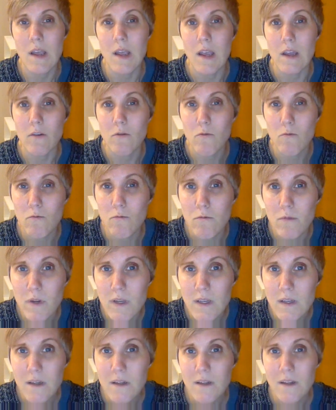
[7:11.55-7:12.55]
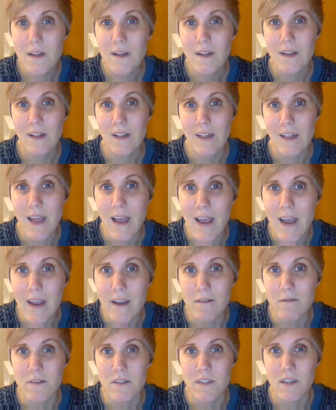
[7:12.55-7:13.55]
and real
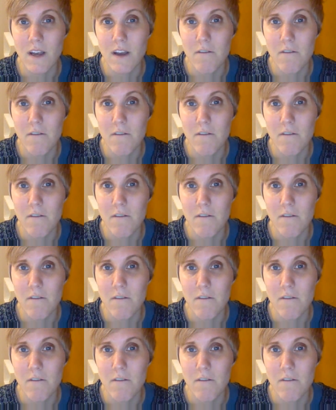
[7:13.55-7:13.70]
lives